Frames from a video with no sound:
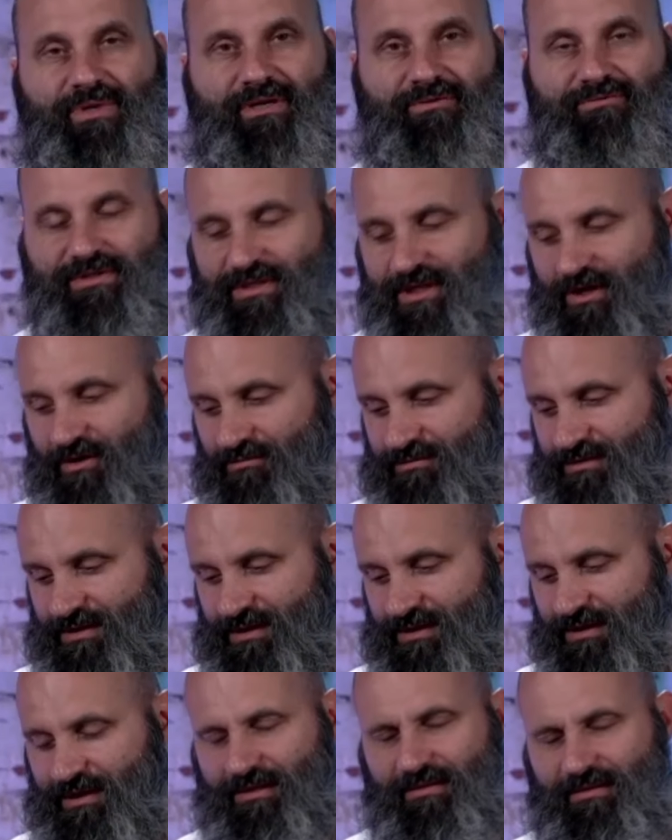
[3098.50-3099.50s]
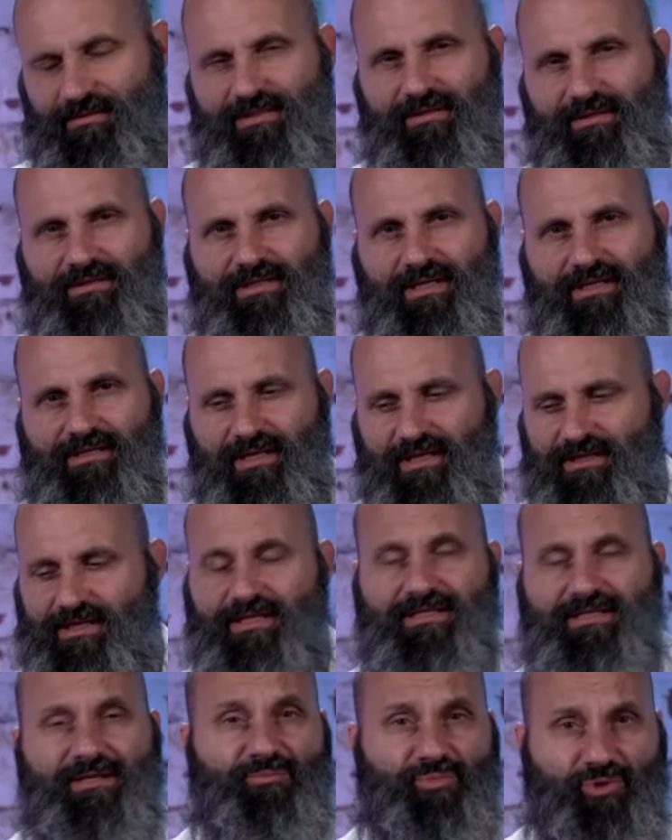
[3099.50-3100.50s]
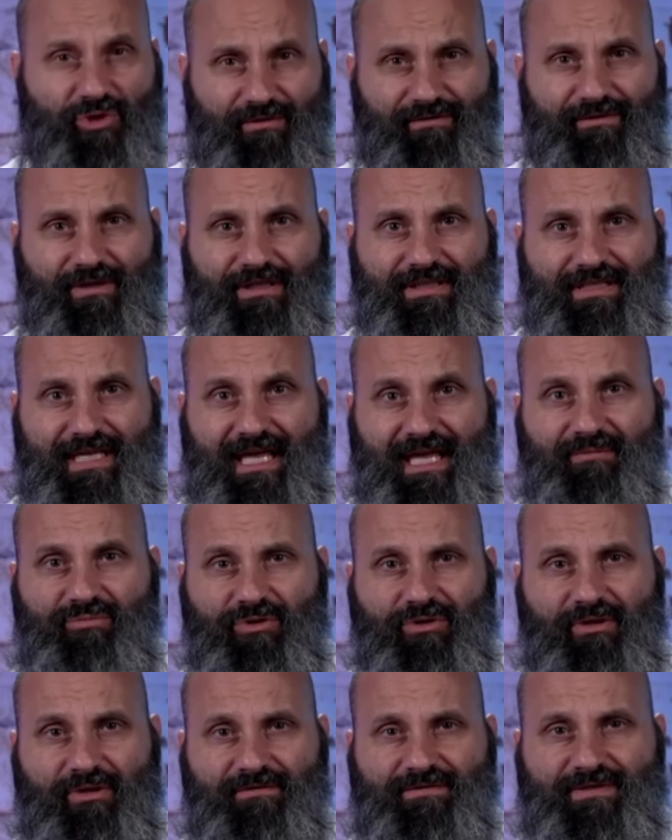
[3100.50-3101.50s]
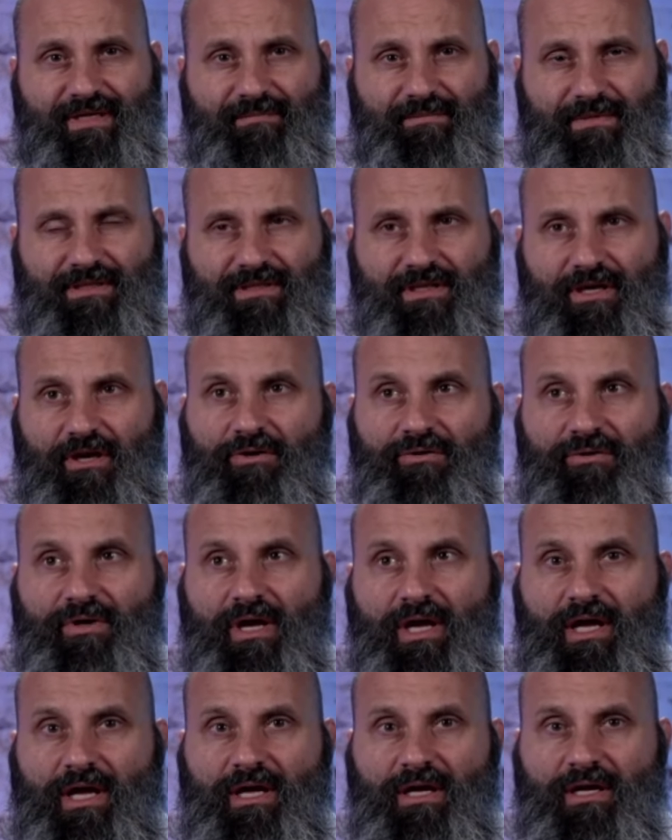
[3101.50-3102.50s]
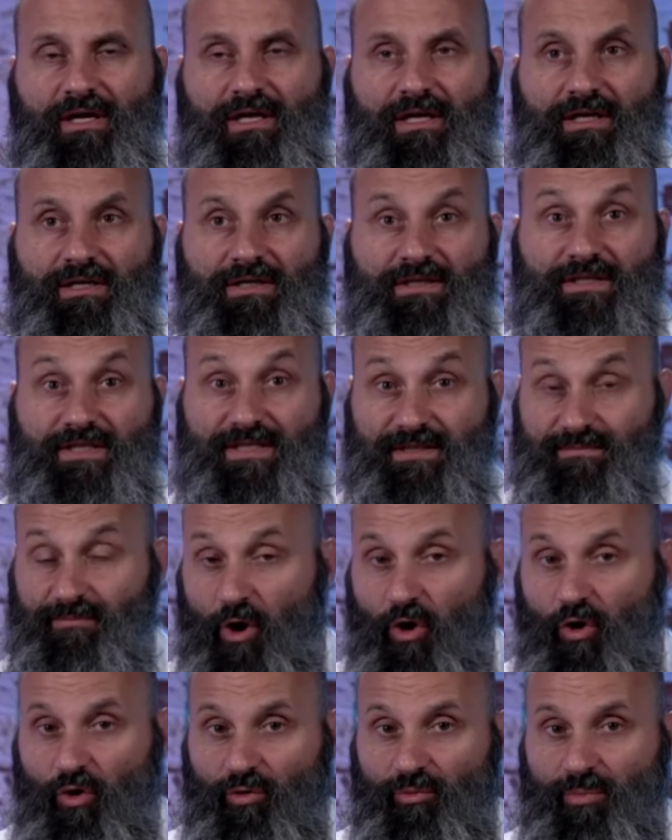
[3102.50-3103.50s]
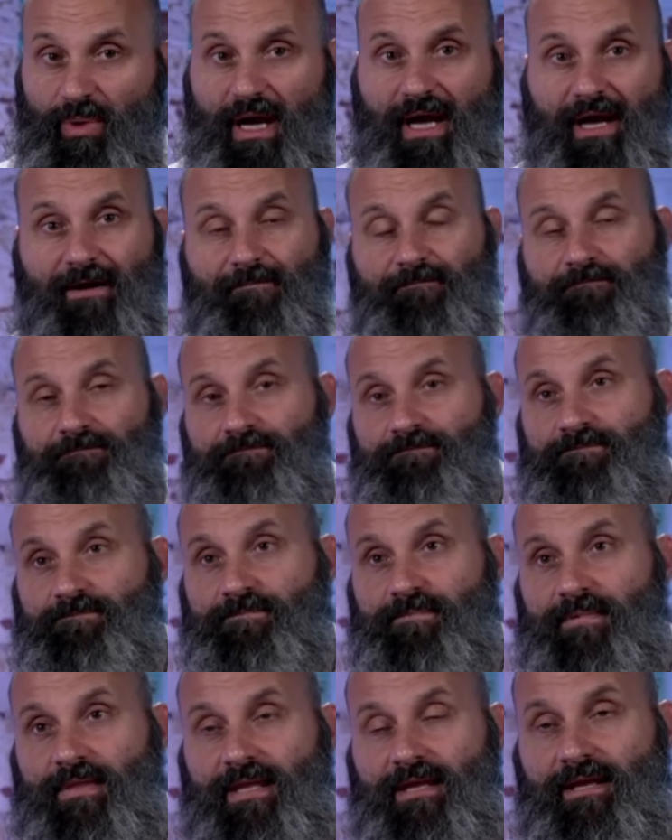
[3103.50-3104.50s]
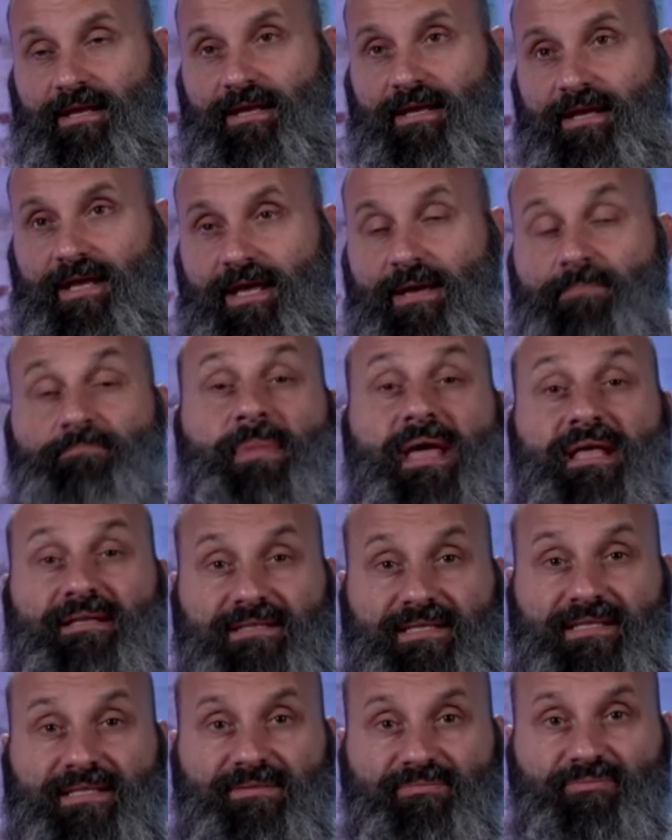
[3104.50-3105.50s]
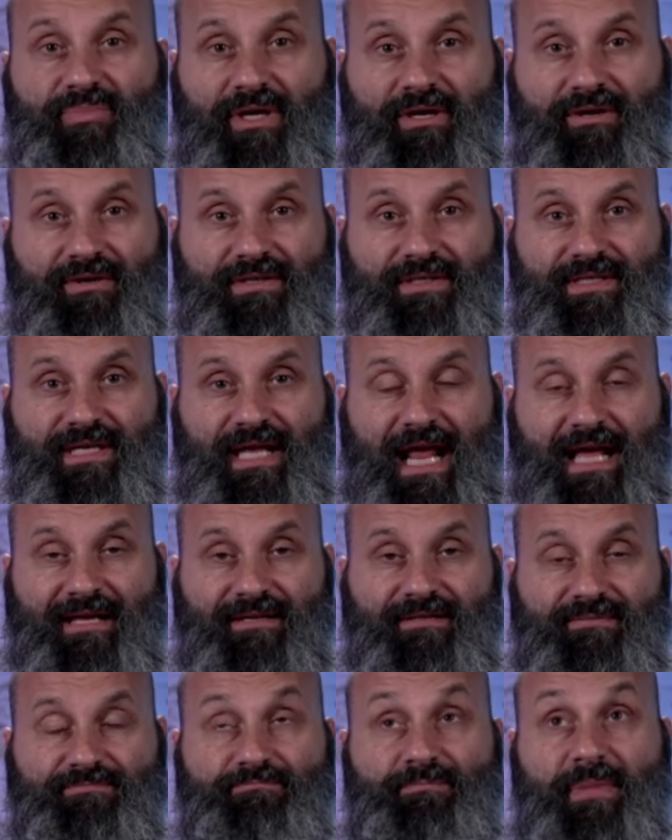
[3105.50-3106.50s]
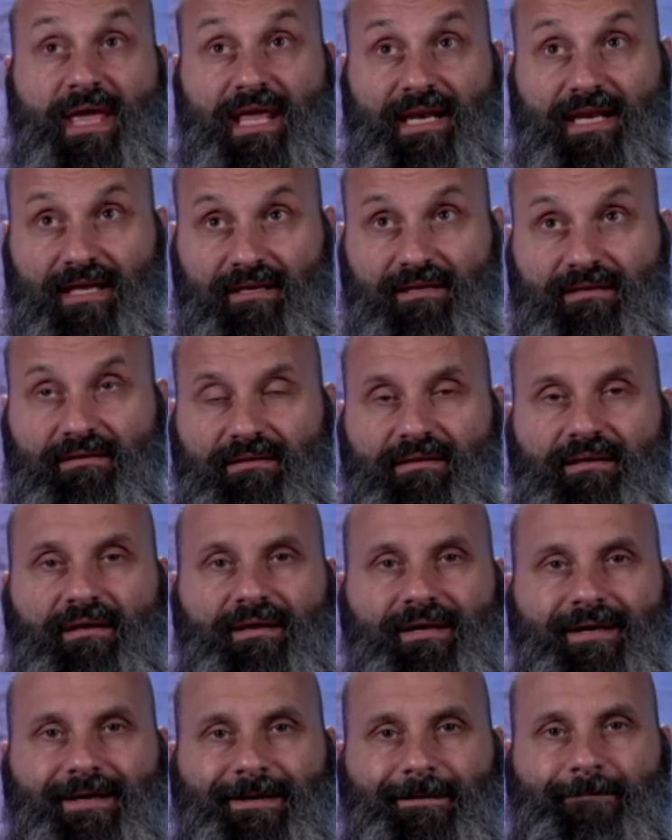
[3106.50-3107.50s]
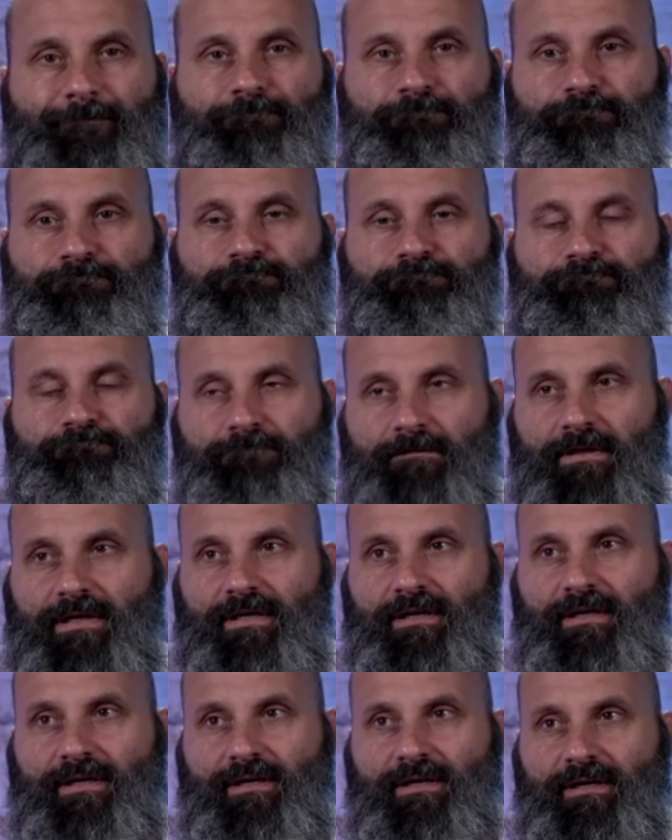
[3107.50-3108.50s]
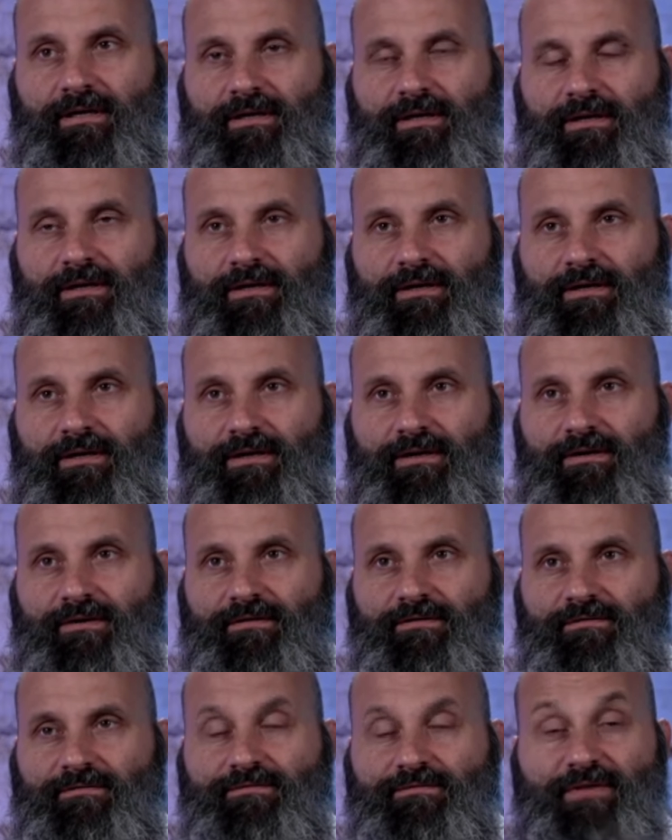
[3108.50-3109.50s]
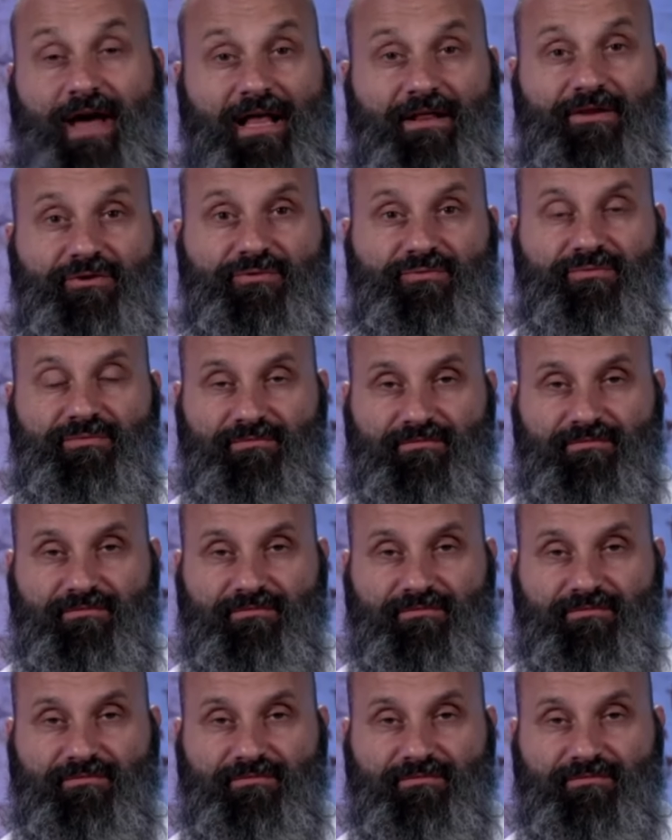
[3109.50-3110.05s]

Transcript: result? It's a beautiful example of something so small but immense, because it has many value